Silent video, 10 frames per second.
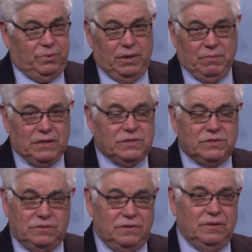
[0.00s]
"Pretty
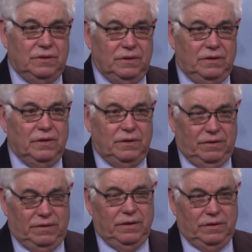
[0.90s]
much,
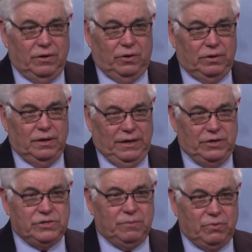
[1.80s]
the the, the, the
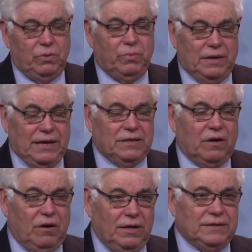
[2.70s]
leadership group would like
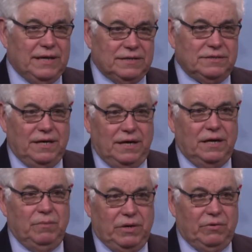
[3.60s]
to call it Texas
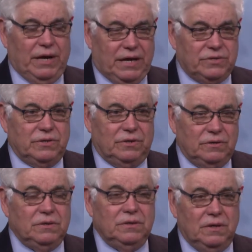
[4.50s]
A&M
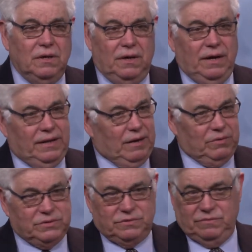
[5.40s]
International," and
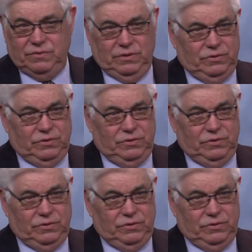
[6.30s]
that was